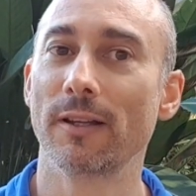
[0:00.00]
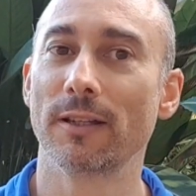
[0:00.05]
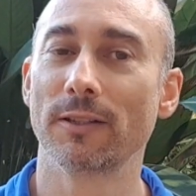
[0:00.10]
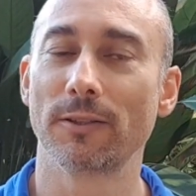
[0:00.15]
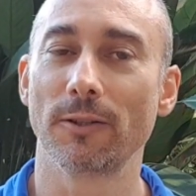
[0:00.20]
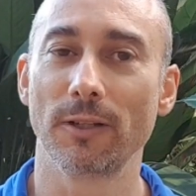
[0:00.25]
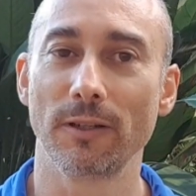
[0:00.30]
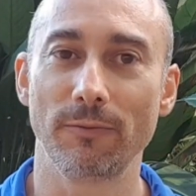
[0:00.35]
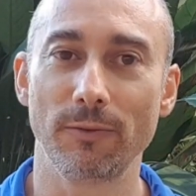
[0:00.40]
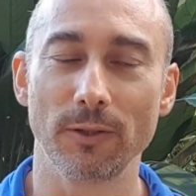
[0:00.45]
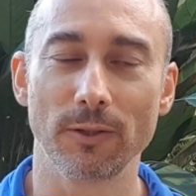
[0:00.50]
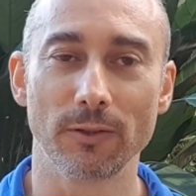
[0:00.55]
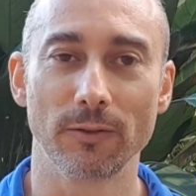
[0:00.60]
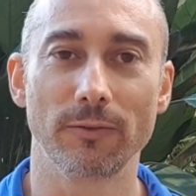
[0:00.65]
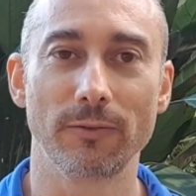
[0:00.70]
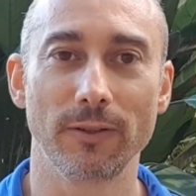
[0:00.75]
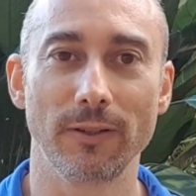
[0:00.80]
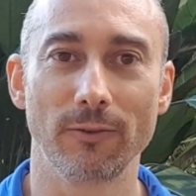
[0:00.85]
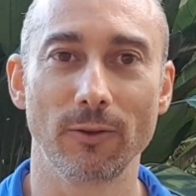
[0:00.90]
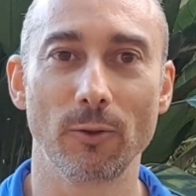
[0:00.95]
So if
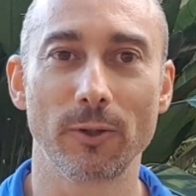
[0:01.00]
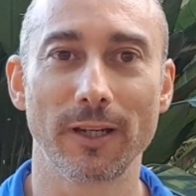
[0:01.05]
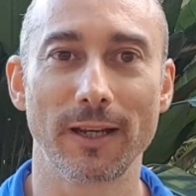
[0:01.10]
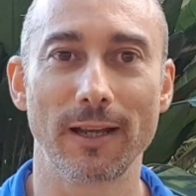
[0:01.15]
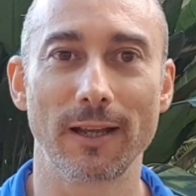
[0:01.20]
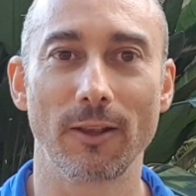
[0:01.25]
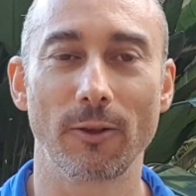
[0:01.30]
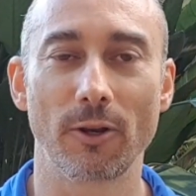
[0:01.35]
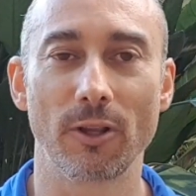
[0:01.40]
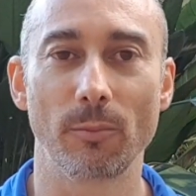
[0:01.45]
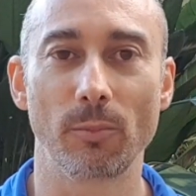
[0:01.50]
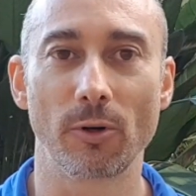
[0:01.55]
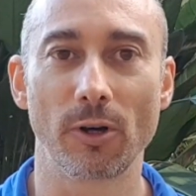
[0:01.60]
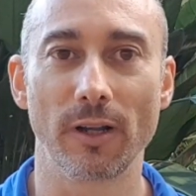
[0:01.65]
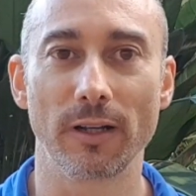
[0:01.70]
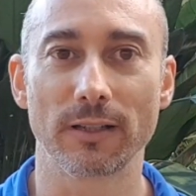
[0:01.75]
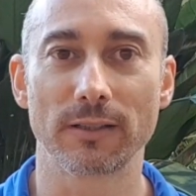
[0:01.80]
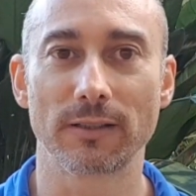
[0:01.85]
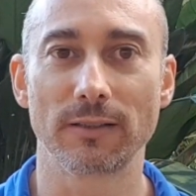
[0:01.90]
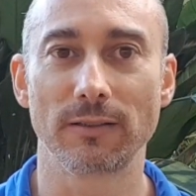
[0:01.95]
you look at a lot of the
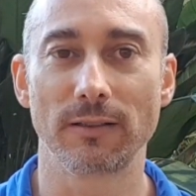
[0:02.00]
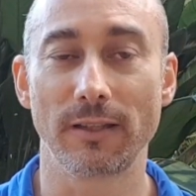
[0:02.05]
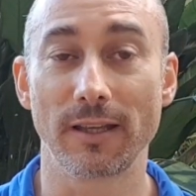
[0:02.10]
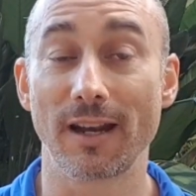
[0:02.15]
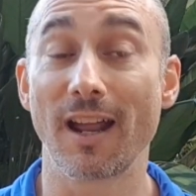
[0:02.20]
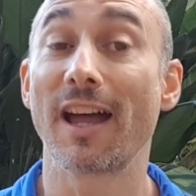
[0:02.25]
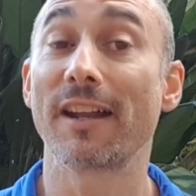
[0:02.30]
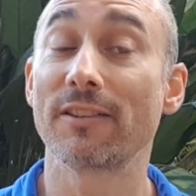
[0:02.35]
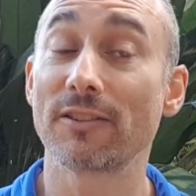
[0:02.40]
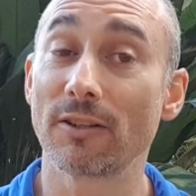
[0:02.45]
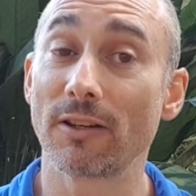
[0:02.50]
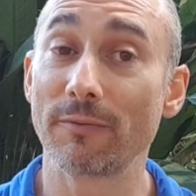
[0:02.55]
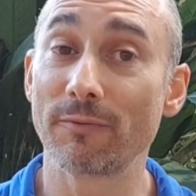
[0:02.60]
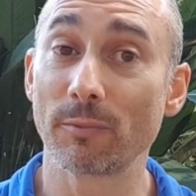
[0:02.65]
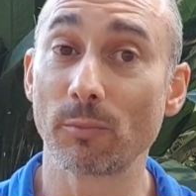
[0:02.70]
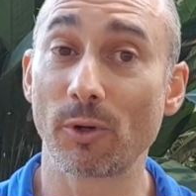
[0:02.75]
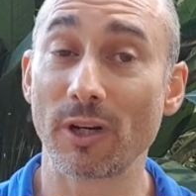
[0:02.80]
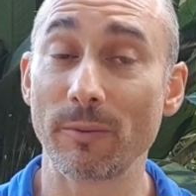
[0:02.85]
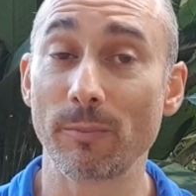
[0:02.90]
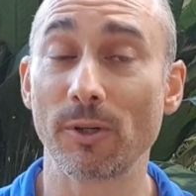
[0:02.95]
products that are designed
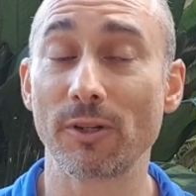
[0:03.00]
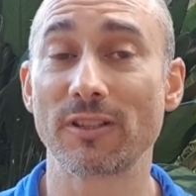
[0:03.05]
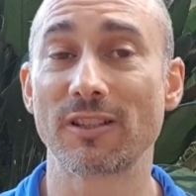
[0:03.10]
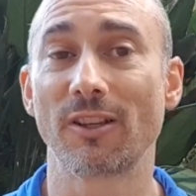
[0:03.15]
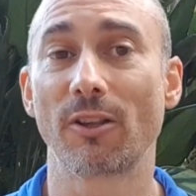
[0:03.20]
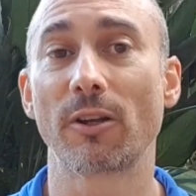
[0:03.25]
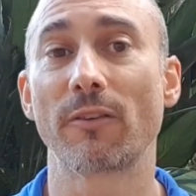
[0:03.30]
for bodybuilders,